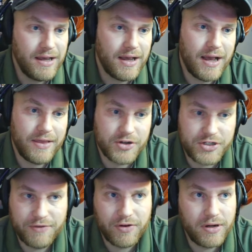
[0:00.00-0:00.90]
There's
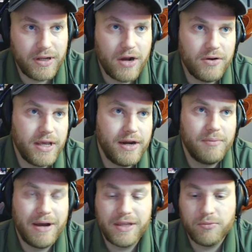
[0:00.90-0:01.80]
different, you hear
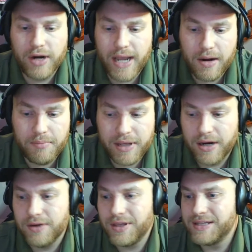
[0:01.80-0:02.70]
about them running out of
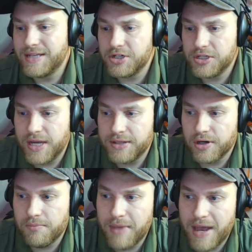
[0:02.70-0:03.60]
beer. The concession stands
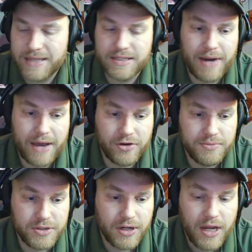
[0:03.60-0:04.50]
are a mess. The
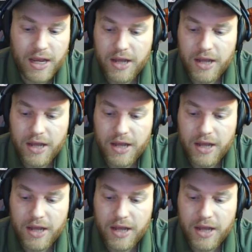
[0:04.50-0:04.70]
bathrooms are.